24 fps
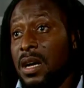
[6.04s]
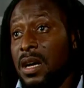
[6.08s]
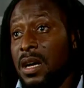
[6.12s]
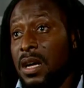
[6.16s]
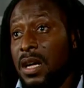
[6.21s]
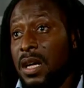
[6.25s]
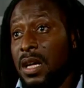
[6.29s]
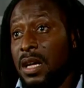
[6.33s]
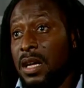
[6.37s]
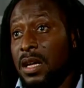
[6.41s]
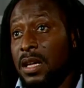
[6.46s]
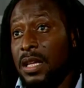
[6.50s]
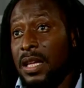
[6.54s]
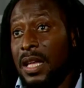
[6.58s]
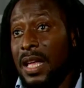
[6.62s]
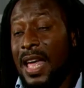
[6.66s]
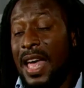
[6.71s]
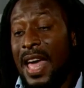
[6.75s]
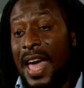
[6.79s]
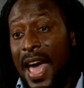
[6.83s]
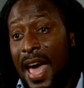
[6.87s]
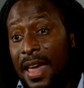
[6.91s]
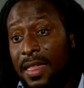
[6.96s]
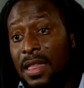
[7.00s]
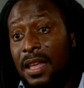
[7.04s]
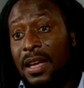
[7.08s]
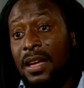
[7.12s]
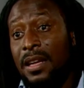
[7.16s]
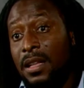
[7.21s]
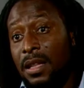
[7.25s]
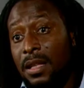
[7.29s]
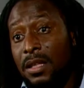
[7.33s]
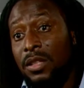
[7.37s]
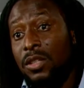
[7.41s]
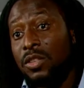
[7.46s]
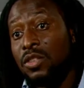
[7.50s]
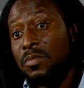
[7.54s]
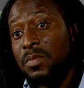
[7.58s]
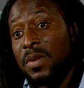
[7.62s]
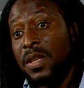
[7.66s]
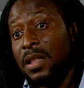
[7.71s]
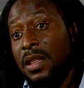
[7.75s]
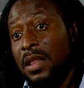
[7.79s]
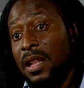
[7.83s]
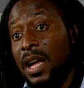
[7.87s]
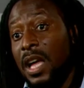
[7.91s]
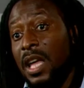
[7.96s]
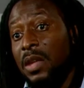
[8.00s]
an ethical
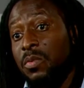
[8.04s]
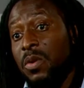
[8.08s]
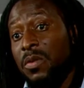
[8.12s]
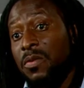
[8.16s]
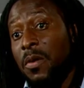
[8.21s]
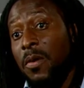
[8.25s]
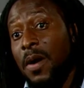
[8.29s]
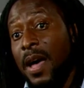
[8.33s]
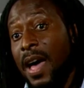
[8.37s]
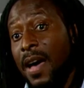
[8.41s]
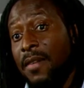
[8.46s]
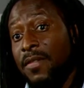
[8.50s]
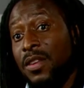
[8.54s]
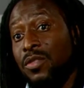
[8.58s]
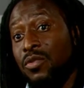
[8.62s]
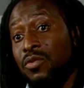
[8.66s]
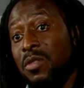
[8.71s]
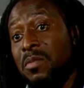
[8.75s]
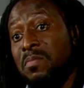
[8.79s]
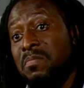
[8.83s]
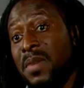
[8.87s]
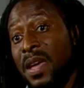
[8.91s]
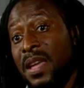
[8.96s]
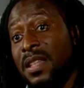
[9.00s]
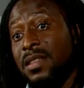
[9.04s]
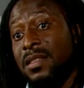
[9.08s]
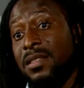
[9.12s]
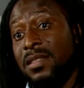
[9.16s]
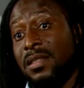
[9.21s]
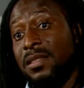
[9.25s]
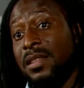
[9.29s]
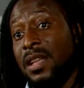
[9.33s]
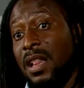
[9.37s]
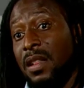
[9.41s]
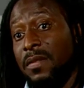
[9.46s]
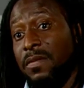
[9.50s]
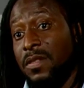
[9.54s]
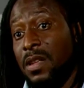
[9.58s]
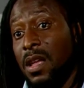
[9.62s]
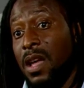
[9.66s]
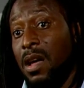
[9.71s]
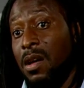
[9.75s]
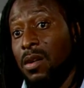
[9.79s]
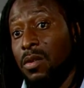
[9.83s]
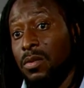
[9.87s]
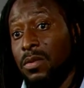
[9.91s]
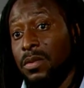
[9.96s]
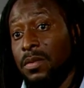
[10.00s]
human life without having tremendous
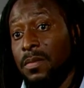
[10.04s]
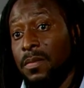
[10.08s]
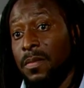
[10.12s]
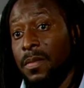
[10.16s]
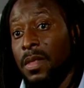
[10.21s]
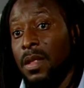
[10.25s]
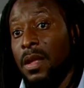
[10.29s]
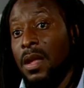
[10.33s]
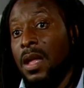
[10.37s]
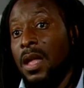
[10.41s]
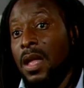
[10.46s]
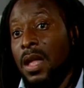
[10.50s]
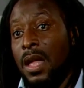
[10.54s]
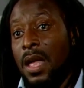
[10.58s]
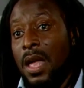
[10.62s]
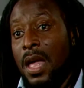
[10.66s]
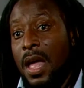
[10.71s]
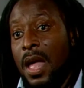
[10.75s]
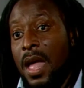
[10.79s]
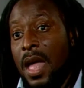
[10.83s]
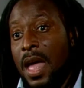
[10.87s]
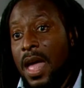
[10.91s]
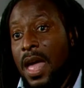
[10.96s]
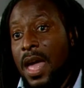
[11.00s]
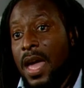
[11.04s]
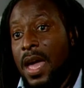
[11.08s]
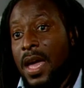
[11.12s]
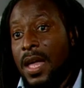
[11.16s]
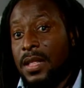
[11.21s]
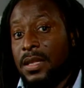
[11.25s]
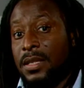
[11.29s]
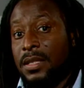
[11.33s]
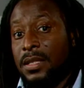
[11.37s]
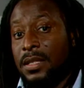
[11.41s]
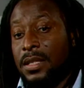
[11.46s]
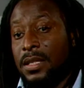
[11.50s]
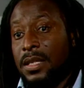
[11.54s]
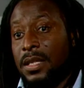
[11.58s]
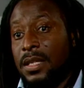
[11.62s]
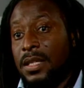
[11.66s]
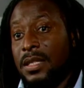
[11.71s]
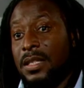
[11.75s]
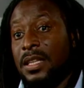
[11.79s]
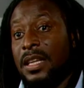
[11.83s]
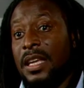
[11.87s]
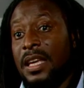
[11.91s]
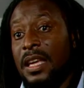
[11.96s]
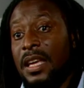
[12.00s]
self-doubt. And
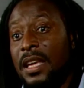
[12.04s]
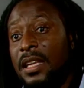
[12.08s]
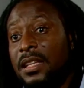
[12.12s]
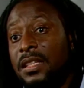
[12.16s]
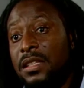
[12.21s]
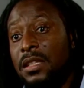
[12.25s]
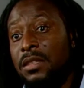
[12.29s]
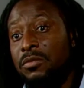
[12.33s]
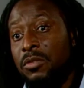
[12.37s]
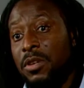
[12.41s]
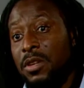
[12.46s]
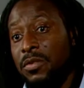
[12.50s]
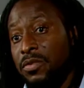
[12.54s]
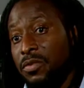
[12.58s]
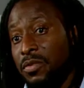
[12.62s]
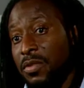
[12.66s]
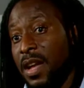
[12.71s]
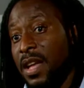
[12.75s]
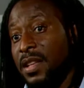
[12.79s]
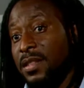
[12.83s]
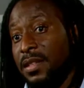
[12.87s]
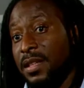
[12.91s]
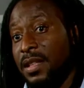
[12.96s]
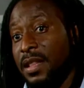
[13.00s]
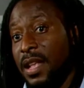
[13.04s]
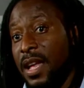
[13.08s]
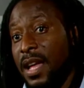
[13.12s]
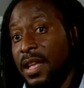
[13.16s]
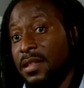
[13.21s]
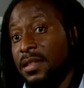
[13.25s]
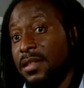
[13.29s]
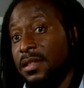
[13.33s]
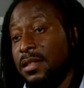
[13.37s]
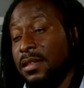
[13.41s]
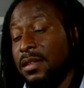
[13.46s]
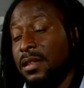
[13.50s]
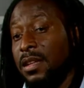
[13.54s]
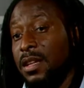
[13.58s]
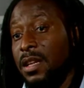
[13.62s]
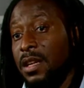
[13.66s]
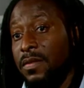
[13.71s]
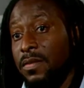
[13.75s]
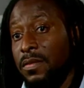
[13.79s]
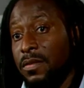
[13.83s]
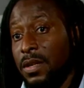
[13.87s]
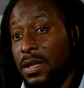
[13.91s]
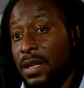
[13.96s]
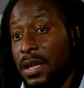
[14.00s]
the history of transatlantic
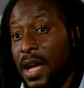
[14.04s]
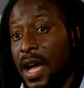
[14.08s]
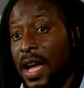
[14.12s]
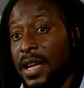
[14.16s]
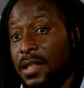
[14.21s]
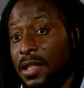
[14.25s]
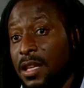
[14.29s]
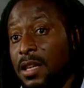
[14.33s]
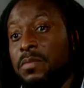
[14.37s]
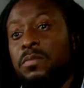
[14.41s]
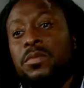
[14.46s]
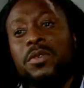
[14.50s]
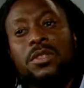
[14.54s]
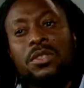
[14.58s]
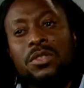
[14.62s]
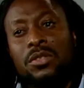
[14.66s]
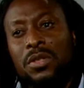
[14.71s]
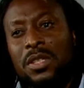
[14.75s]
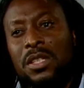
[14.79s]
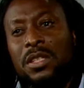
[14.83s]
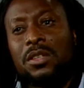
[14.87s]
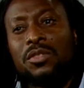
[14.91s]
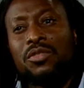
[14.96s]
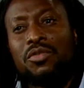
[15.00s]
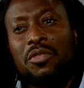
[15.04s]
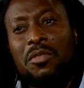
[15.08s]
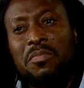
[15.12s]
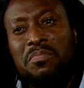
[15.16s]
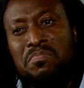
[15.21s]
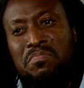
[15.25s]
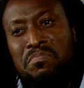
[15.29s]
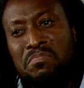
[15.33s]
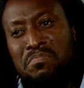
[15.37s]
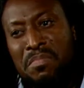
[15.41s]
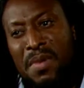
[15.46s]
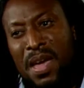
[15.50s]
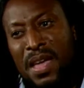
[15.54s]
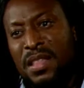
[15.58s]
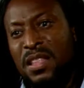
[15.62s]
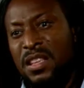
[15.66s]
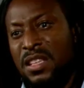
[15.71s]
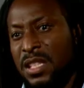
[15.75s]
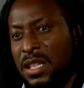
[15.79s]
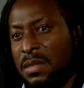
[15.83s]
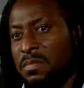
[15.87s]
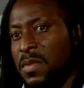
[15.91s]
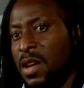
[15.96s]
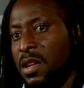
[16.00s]
slavery, I think, produces a
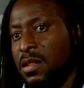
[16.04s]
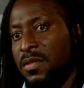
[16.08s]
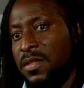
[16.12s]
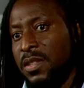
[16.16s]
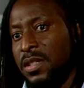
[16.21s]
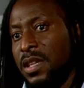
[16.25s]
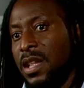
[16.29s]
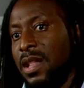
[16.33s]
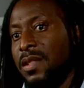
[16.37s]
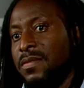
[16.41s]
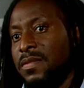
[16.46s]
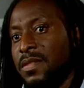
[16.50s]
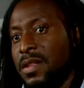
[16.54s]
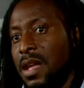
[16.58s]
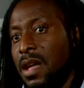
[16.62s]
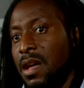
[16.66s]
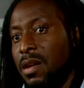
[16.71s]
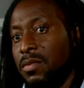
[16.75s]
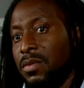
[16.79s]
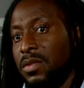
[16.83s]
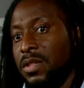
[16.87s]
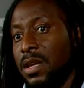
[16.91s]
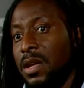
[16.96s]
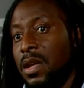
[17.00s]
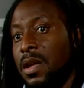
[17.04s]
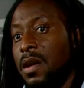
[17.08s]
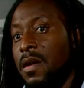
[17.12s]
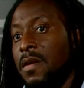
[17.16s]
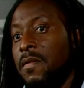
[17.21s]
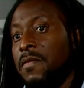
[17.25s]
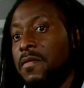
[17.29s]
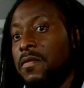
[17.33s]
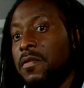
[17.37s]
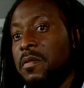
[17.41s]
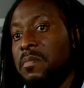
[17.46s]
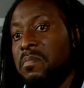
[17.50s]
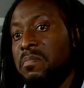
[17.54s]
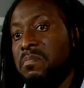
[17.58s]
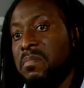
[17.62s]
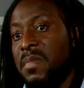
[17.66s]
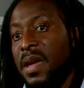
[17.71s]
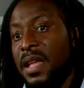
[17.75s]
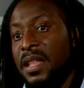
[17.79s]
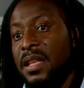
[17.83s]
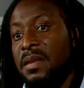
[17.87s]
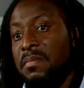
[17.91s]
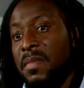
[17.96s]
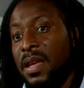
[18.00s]
tremendous amount of self-doubt for
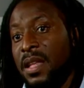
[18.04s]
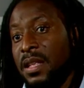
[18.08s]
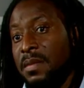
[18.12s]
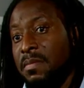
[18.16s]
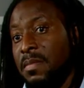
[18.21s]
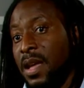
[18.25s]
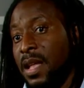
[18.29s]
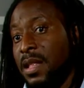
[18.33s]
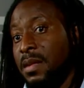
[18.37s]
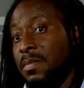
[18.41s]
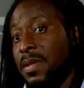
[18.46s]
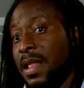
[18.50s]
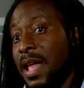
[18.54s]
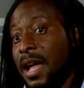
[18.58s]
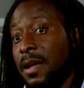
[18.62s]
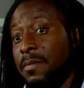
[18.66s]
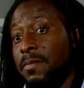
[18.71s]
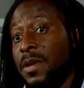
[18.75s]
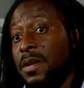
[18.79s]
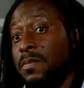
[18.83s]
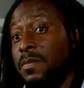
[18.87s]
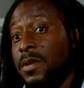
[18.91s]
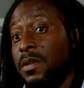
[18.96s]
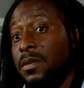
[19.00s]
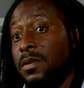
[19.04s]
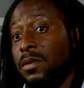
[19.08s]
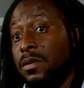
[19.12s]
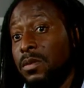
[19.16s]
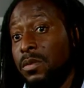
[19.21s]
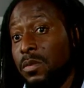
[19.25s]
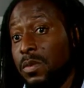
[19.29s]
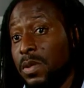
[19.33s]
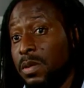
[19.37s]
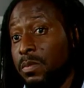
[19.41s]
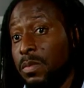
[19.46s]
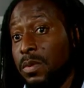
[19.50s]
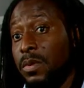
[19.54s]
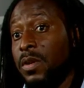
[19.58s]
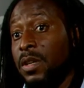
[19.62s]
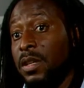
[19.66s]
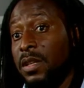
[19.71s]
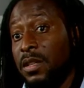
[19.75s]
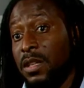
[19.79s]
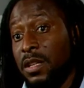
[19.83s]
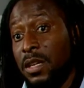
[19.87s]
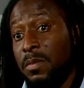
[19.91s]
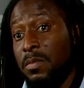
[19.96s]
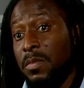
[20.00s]
many, many, many Black people who were born
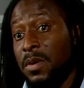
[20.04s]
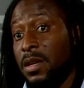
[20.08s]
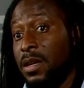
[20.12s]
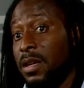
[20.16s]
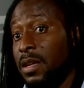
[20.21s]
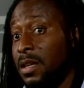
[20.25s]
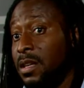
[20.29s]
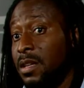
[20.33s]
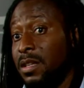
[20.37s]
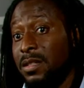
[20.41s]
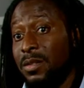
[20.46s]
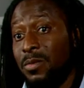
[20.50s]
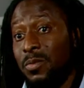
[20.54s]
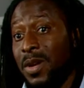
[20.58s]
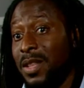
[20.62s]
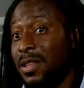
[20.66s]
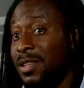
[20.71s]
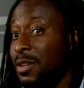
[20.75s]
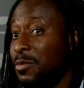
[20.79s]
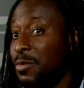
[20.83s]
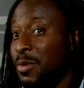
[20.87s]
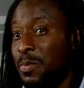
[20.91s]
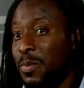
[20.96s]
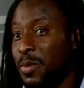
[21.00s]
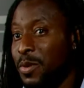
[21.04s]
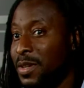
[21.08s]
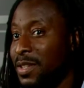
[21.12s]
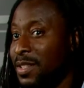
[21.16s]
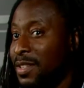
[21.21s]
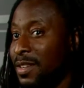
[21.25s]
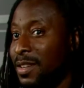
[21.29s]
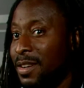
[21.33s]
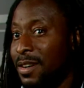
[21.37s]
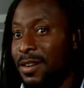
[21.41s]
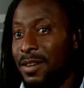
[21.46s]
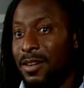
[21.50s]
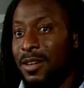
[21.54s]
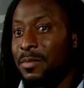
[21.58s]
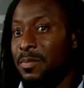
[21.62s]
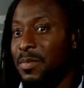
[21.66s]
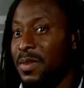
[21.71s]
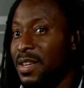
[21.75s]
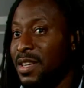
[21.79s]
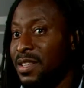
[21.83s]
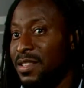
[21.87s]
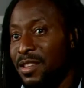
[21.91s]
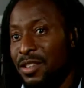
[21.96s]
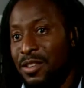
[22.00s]
in the Americas, whether they were born in the
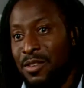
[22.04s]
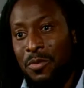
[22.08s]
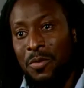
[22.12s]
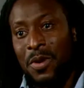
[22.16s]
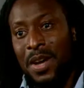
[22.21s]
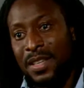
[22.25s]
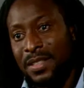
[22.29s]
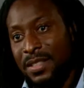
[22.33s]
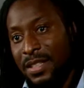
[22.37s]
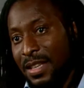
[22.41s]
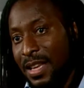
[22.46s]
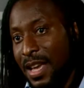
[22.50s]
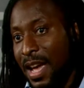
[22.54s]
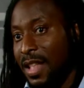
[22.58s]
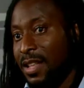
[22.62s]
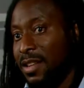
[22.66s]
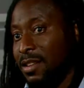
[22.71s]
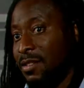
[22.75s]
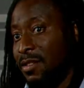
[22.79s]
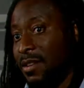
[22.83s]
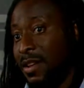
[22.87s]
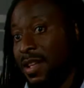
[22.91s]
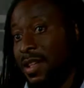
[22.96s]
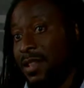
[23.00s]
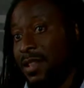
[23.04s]
Caribbean, the US, Canada, or